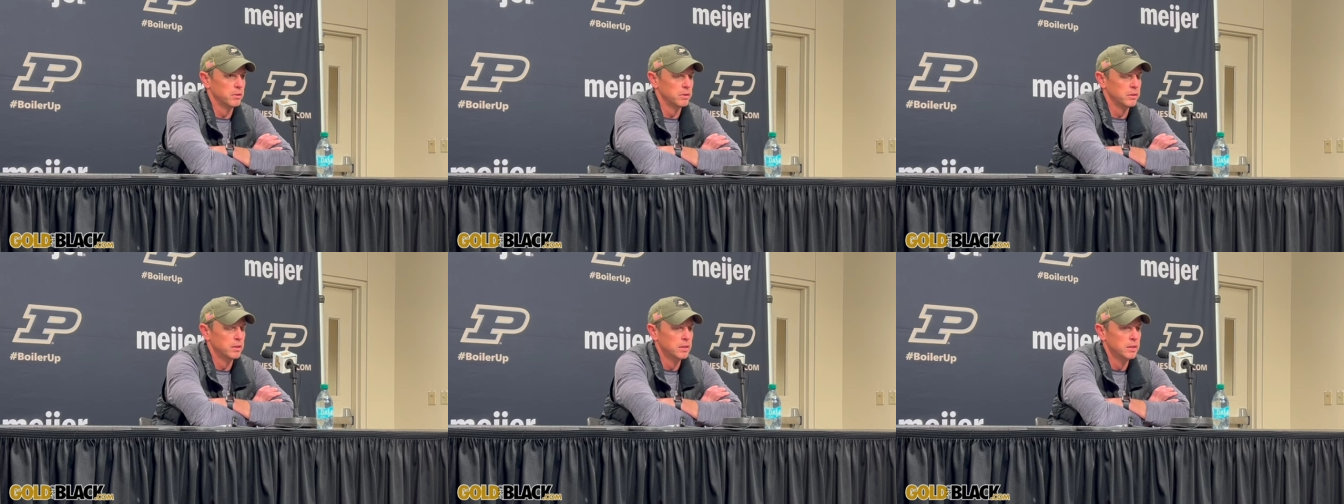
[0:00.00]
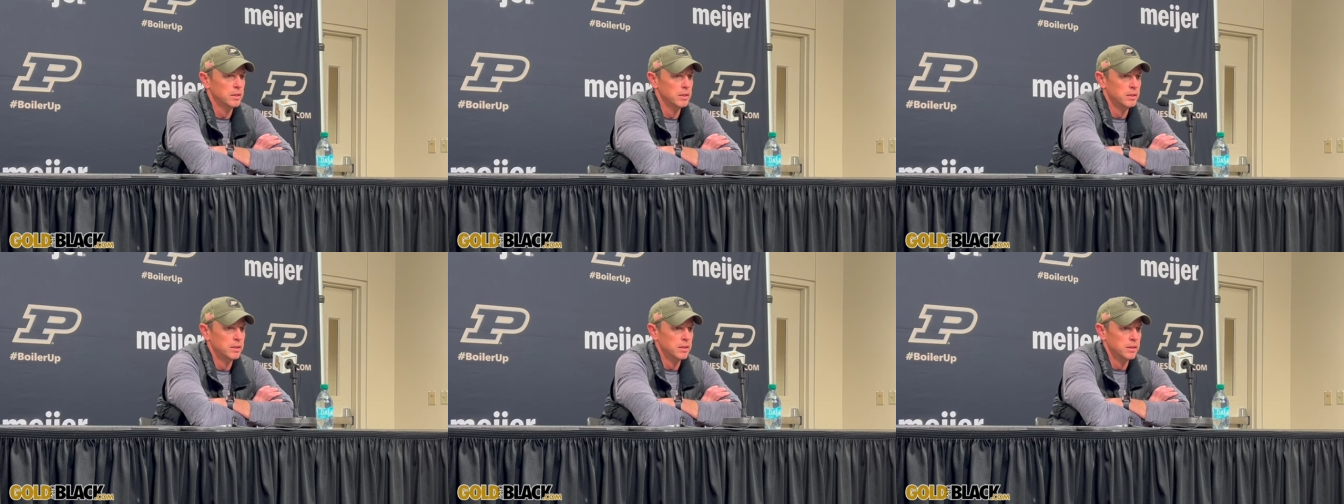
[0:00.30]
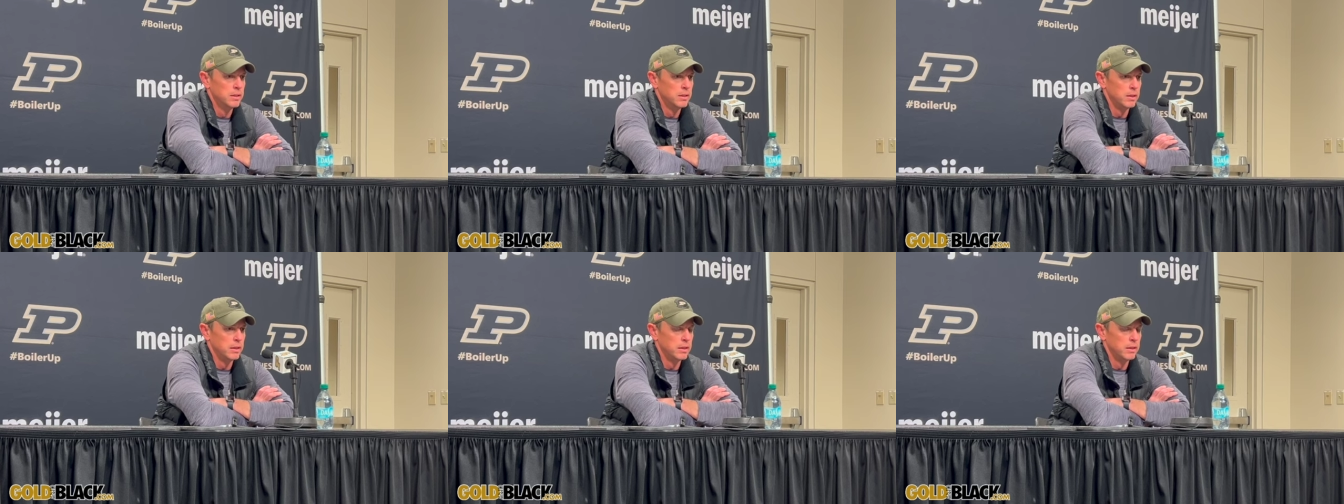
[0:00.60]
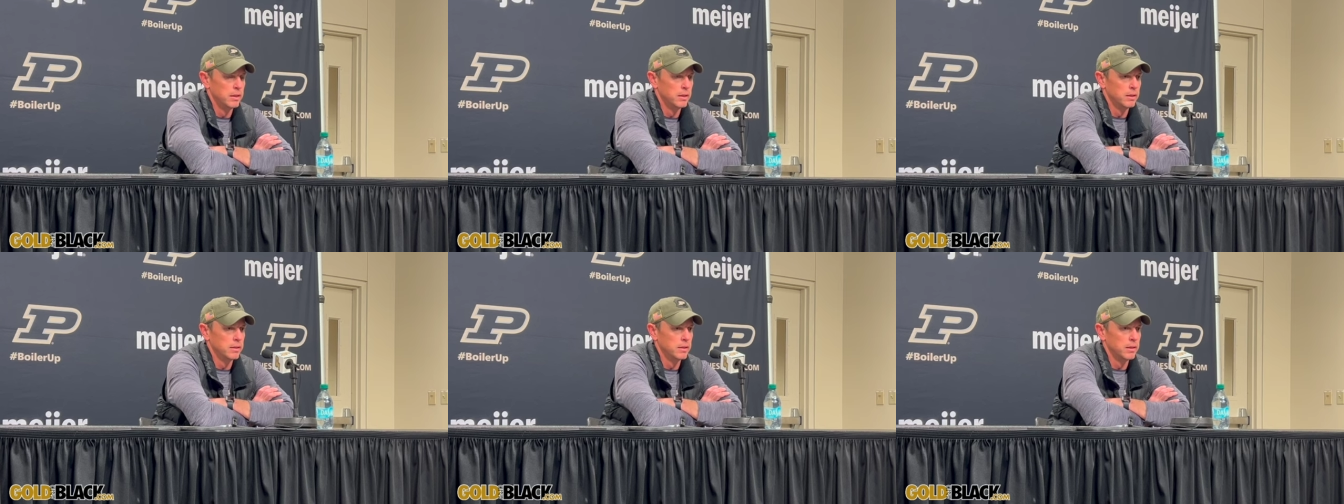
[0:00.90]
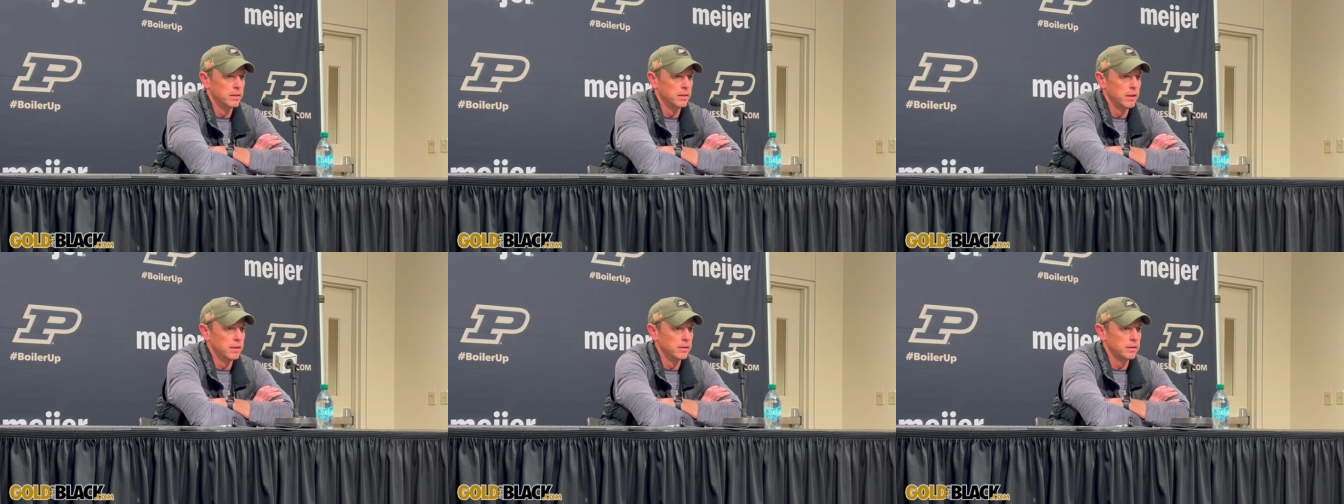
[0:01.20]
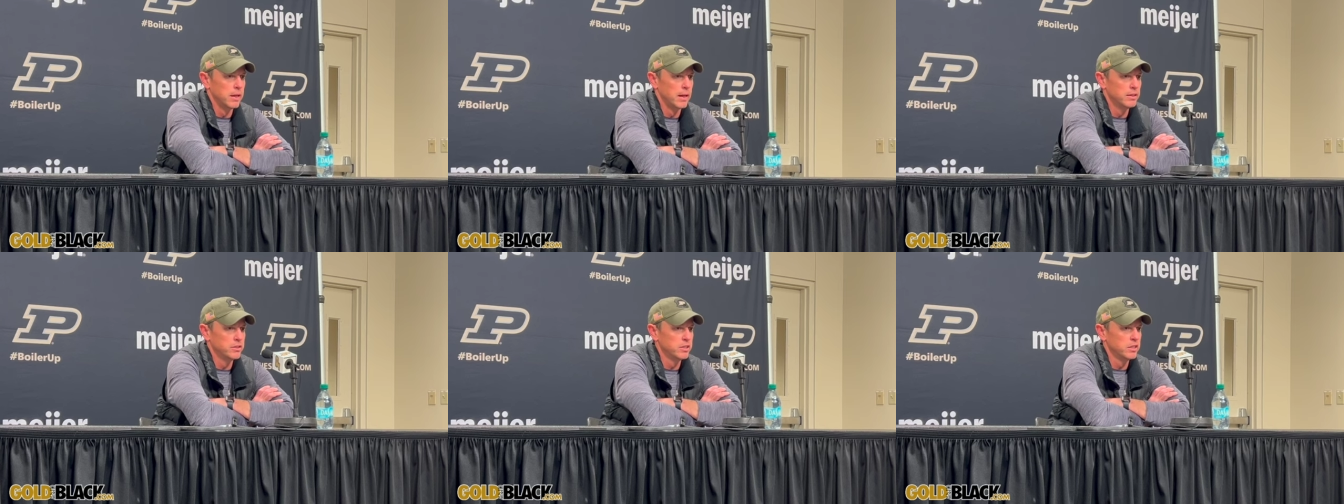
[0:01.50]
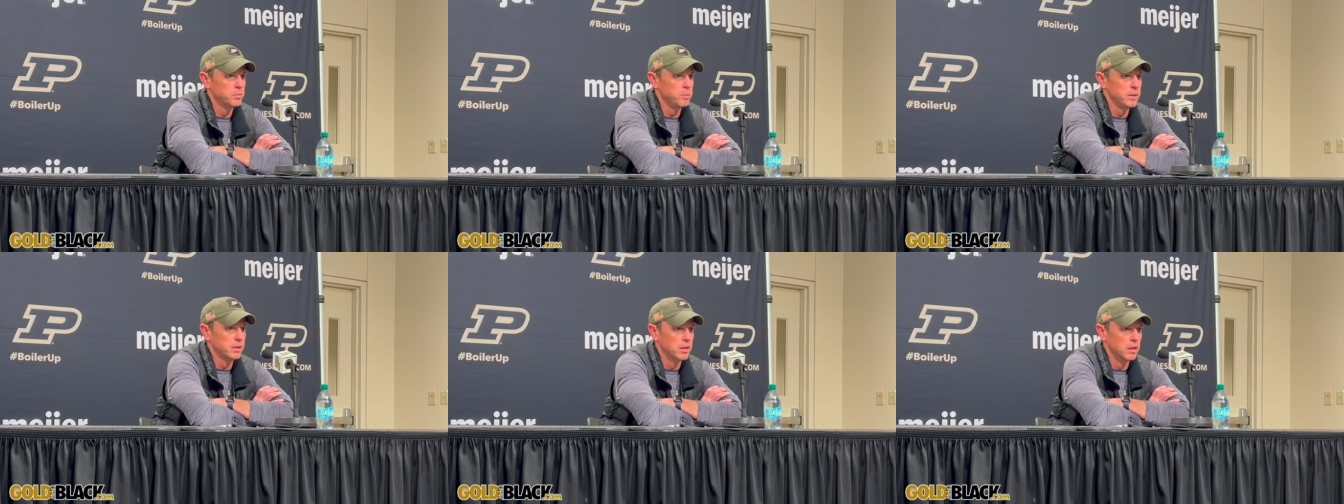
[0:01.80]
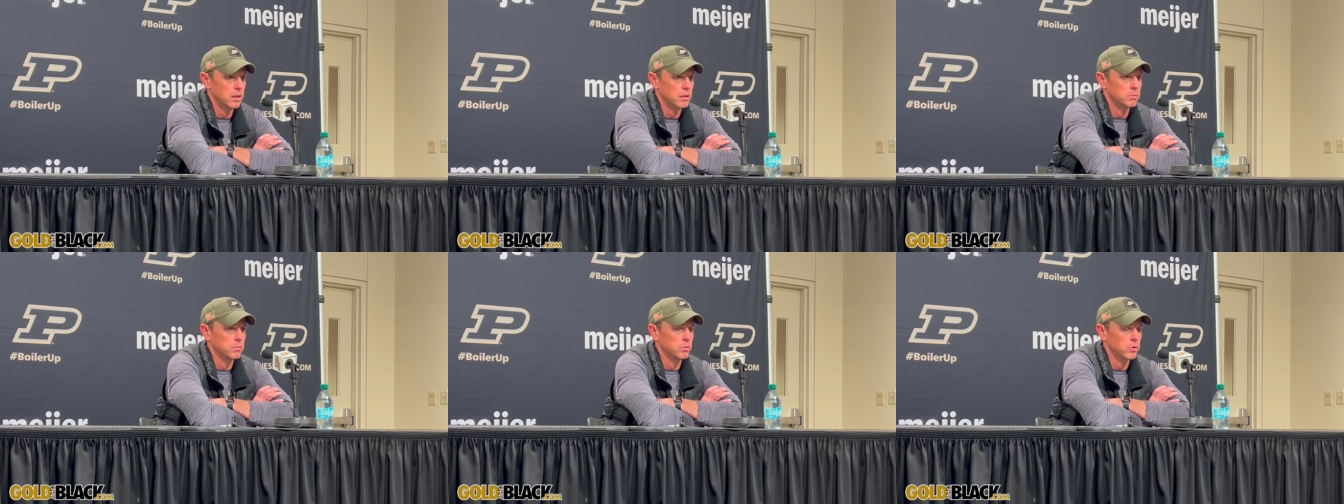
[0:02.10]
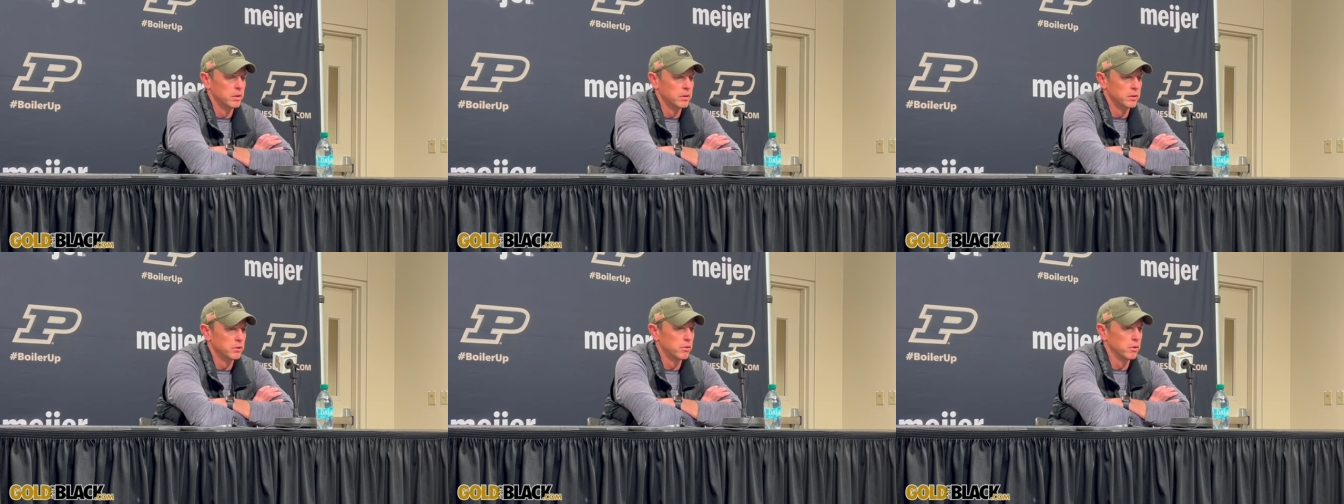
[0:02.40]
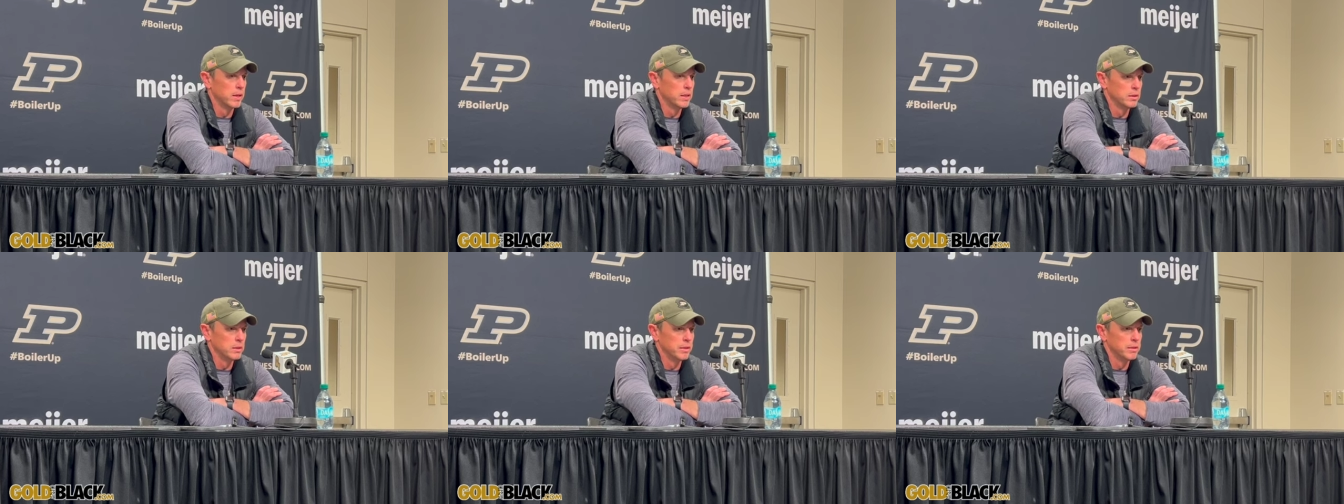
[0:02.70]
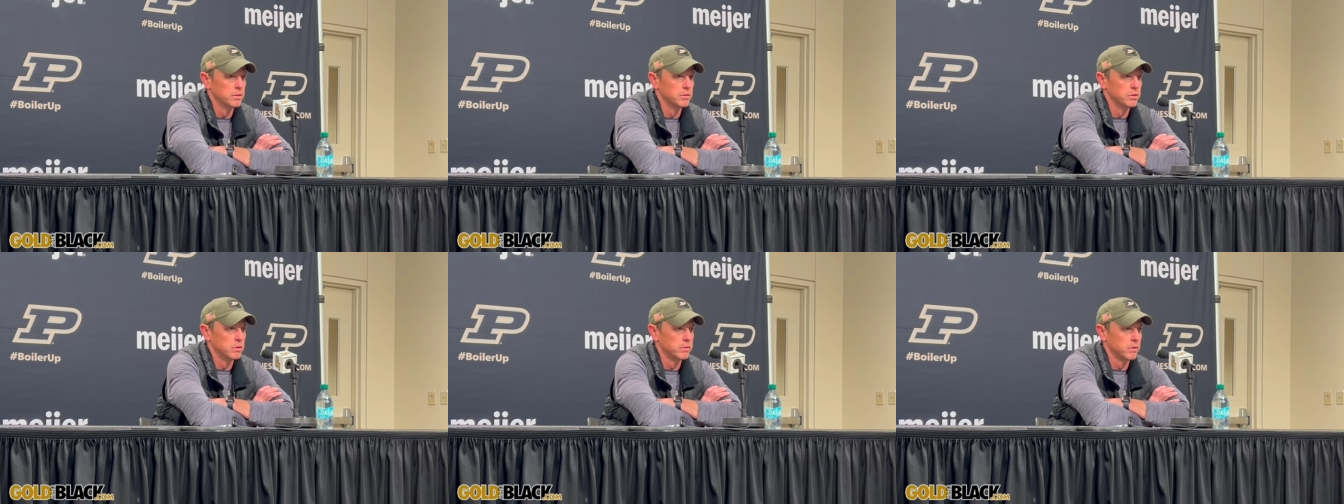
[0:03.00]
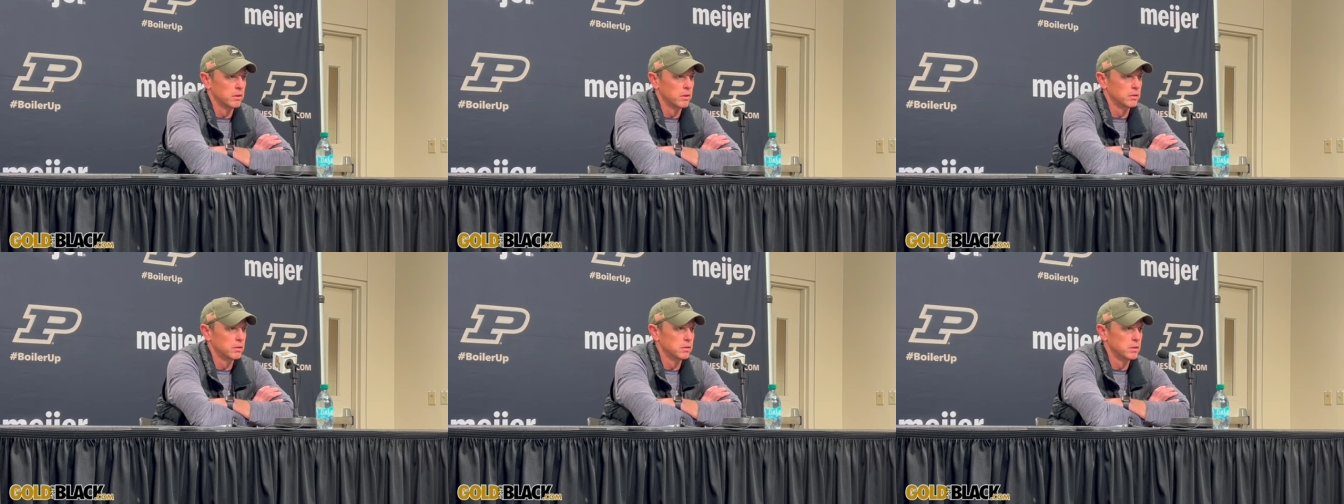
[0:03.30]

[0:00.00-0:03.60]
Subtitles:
And KJ has become one of the great leaders of our,